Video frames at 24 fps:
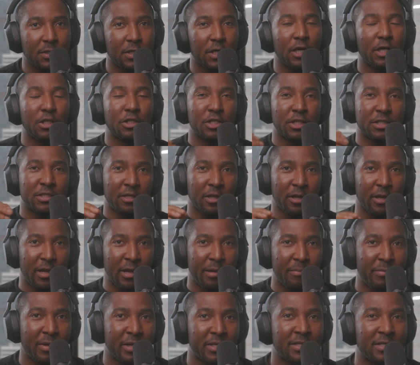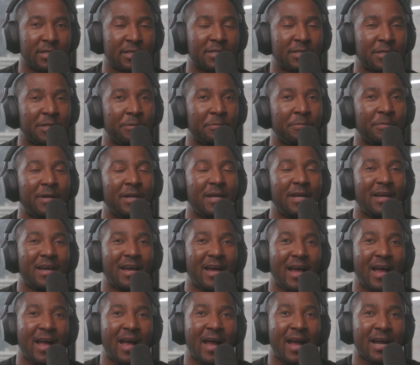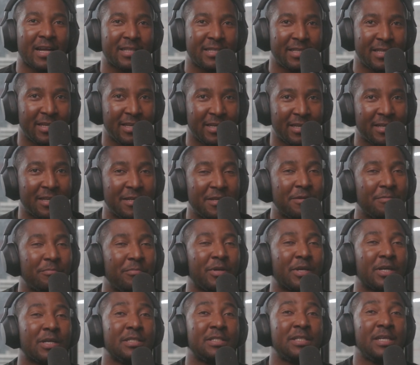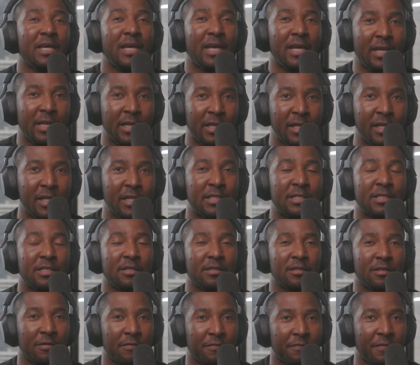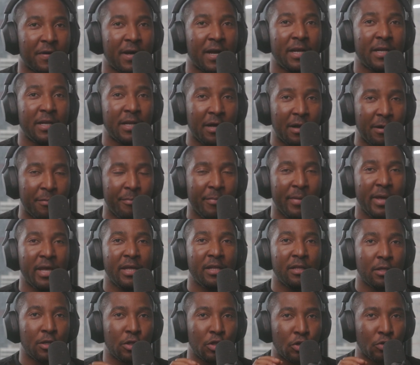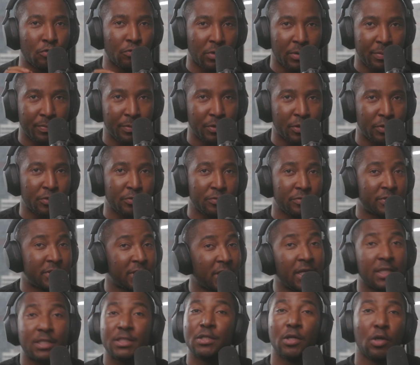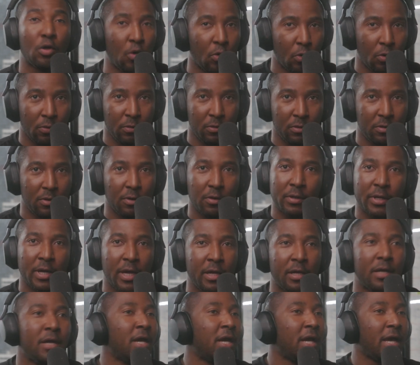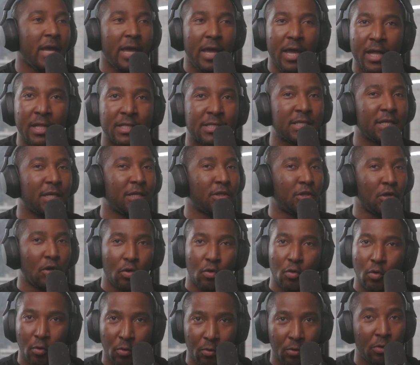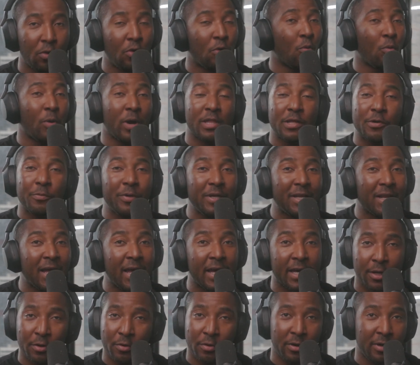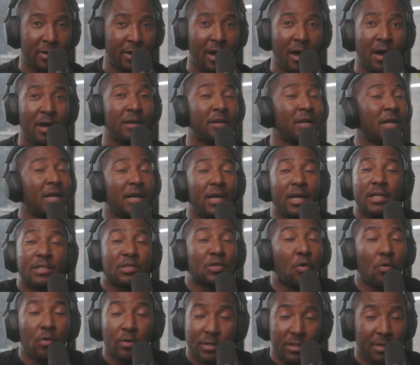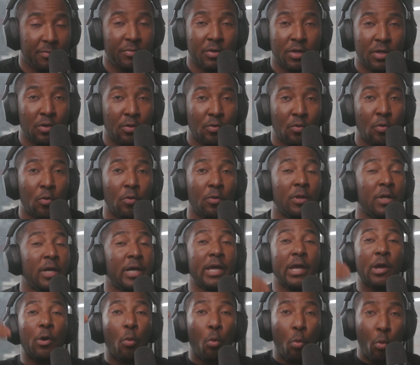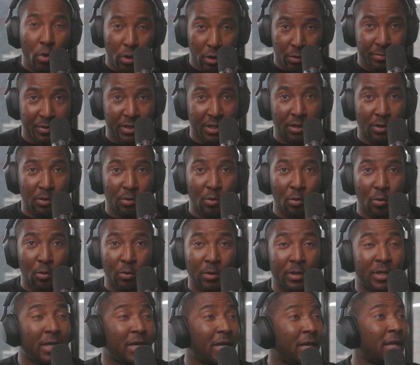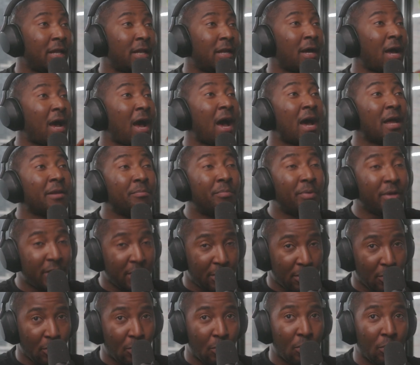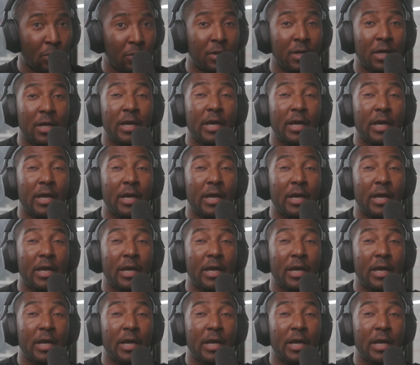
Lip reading: it's just the limbic system acting, because it needs to find a mate to reproduce. It's the goal, okay? It's the goal. Whether we like it or not, it's going to be the goal. It will be the goal. It had been the goal.